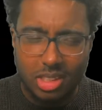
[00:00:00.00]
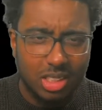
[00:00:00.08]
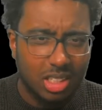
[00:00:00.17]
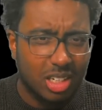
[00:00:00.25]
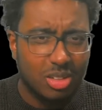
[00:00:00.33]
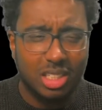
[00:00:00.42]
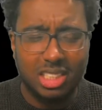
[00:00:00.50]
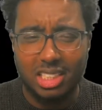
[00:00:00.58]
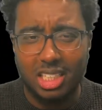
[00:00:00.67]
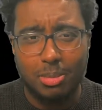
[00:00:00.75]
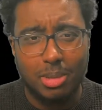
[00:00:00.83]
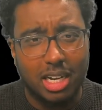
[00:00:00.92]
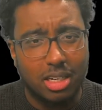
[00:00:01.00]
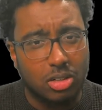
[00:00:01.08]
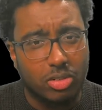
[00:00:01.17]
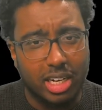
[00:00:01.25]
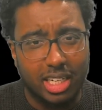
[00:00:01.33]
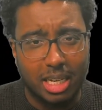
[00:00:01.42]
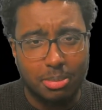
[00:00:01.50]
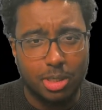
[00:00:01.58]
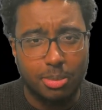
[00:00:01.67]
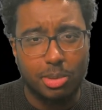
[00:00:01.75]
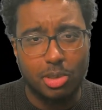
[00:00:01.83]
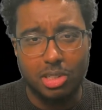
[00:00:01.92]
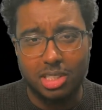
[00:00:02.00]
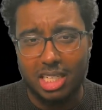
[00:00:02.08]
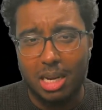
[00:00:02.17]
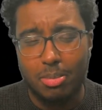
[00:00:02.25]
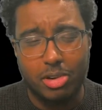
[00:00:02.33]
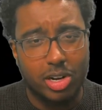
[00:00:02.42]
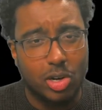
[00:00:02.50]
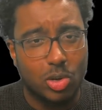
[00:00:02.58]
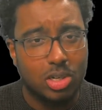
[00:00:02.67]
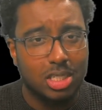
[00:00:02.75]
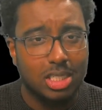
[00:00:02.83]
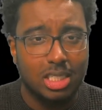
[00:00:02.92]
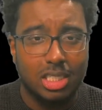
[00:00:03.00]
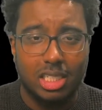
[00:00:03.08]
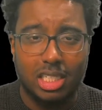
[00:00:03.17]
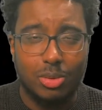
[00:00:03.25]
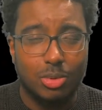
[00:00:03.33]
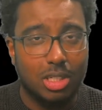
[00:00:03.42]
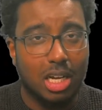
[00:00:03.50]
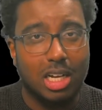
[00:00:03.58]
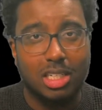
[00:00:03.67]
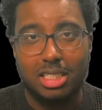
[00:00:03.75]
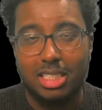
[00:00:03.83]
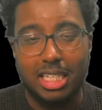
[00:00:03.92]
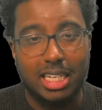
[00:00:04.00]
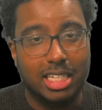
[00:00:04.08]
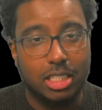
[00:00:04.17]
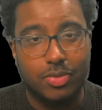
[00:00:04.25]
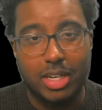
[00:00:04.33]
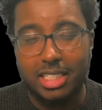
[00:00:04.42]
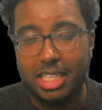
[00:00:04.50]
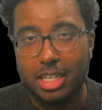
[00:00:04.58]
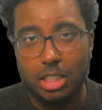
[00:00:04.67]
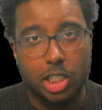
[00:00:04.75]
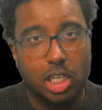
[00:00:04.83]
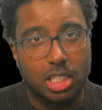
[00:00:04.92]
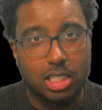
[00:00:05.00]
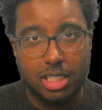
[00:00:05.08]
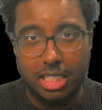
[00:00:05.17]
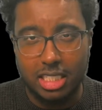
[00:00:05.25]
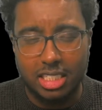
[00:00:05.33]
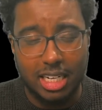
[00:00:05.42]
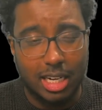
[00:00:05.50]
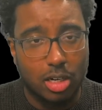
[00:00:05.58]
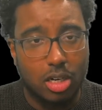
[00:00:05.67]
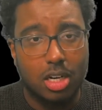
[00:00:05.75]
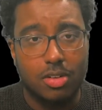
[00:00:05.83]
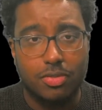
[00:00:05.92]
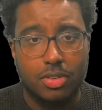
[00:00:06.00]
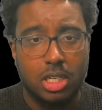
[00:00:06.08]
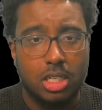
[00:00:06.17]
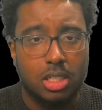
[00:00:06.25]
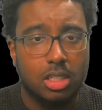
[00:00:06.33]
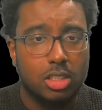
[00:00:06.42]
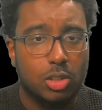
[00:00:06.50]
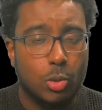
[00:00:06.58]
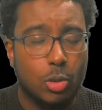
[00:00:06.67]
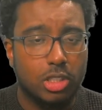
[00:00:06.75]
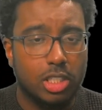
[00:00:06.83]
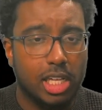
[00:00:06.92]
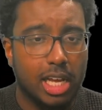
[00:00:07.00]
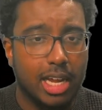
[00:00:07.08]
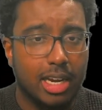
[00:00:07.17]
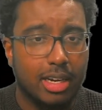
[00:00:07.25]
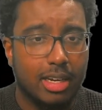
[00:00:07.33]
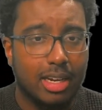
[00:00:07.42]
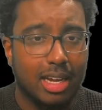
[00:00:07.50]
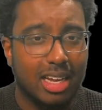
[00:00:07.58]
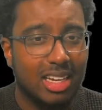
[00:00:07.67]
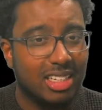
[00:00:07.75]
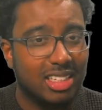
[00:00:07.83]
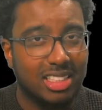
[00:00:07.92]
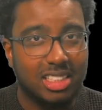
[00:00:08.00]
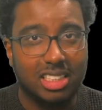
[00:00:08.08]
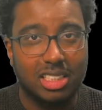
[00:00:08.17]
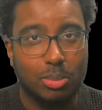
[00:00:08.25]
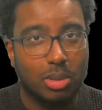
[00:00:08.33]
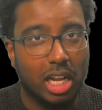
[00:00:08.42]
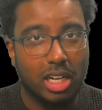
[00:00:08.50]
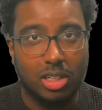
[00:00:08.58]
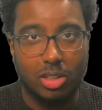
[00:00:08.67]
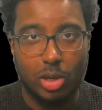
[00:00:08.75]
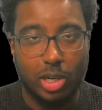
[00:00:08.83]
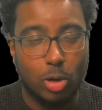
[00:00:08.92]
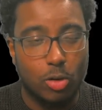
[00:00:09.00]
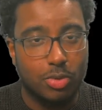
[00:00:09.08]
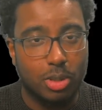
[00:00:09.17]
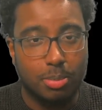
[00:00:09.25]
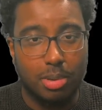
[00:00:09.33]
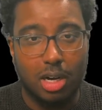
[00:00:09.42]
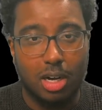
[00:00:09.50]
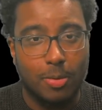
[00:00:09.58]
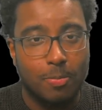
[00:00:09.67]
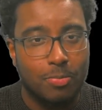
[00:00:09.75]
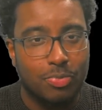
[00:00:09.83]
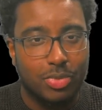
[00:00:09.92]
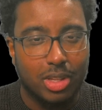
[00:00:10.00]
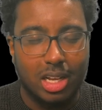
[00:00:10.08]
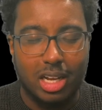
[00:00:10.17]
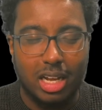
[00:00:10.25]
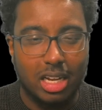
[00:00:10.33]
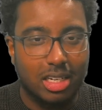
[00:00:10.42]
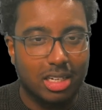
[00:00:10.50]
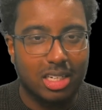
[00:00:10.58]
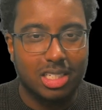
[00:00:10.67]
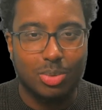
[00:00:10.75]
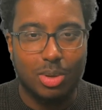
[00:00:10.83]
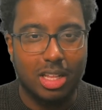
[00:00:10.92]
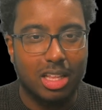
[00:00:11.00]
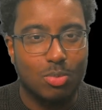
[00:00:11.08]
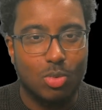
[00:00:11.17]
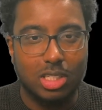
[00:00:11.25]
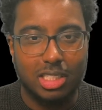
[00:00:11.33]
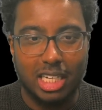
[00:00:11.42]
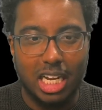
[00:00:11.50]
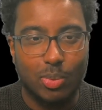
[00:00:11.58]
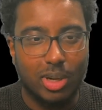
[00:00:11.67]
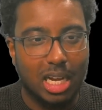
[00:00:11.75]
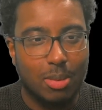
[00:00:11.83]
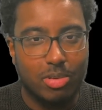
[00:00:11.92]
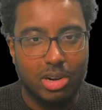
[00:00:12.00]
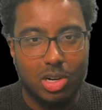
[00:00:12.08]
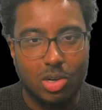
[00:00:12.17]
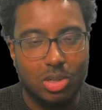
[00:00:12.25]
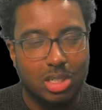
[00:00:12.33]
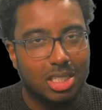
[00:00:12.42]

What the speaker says: I don't think Saliba had a great game, to be honest. Gabriel, I could see in his face, he had a chance in the second half towards the end, and he just got it over the bar. And it's one of them ones again with Gabriel.